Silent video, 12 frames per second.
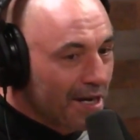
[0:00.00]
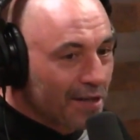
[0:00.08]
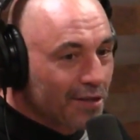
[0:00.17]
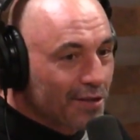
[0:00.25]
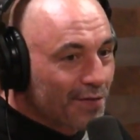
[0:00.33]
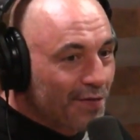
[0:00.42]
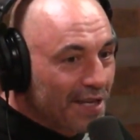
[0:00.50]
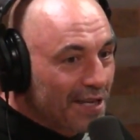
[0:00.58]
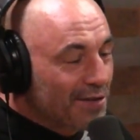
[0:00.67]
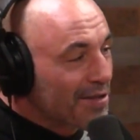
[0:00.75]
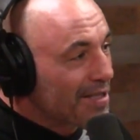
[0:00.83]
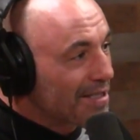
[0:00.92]
There's
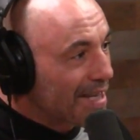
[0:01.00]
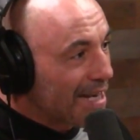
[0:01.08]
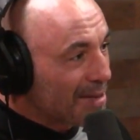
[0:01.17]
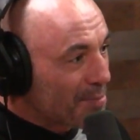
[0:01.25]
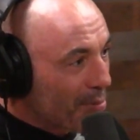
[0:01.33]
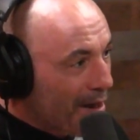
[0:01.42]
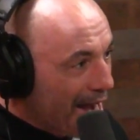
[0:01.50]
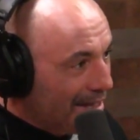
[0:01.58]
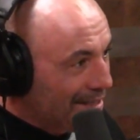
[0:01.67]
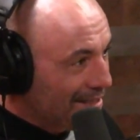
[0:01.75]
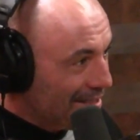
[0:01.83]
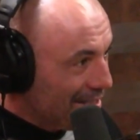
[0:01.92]
videos of these guys
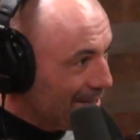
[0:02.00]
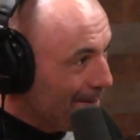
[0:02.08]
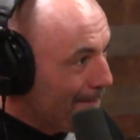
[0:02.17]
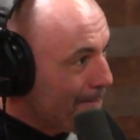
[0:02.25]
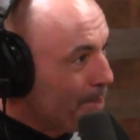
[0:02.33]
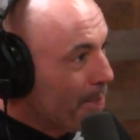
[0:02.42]
practicing